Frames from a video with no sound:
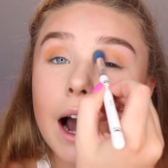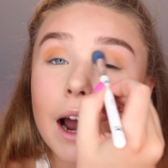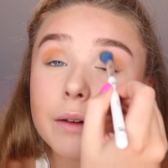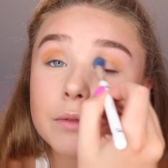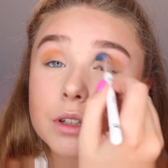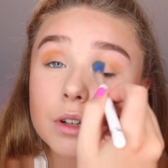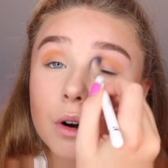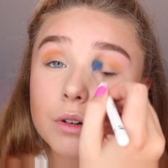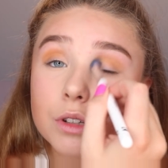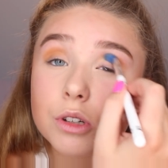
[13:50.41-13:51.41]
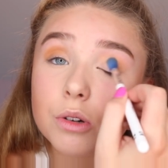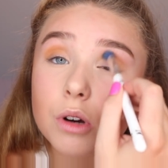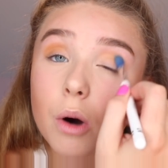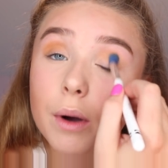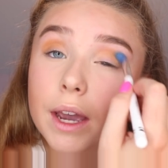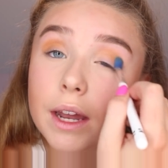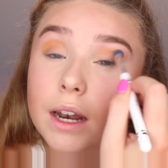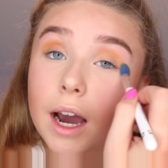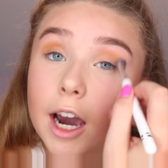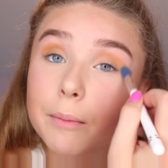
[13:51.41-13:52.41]
And I'm just going to go
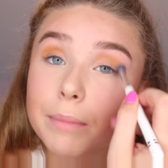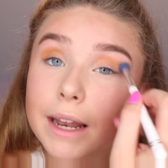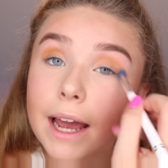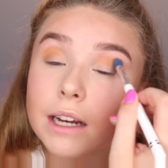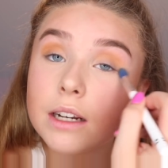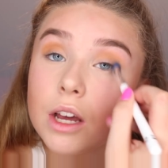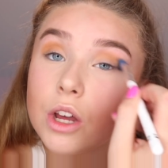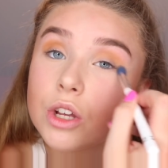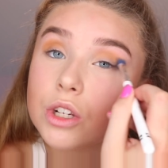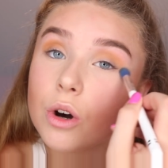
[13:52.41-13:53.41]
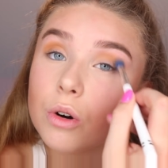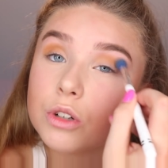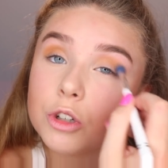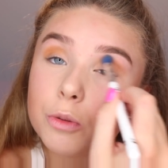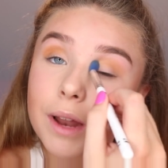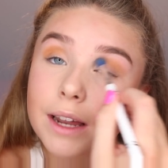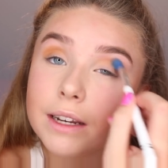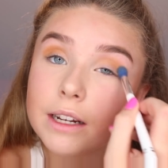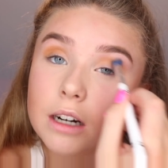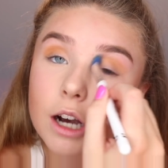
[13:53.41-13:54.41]
in and blend. So to
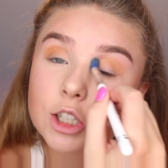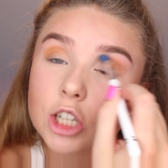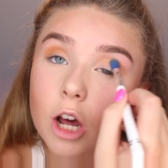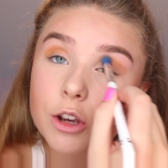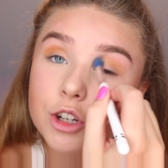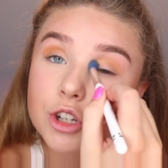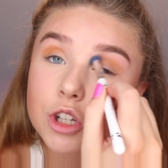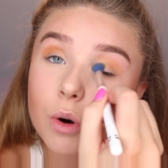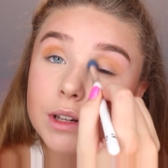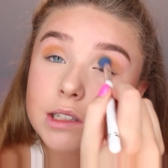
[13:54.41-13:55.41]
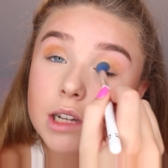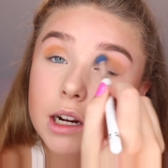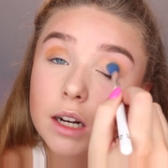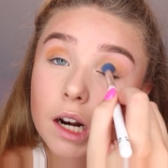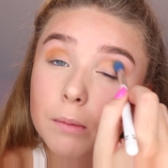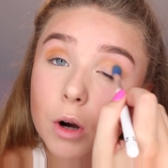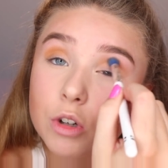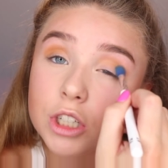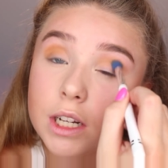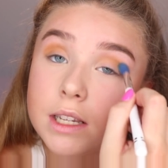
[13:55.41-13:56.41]
blend out your eyeshadow, you just go in circular
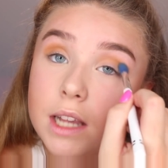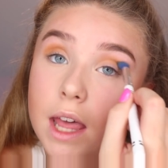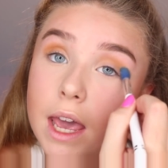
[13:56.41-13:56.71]
motions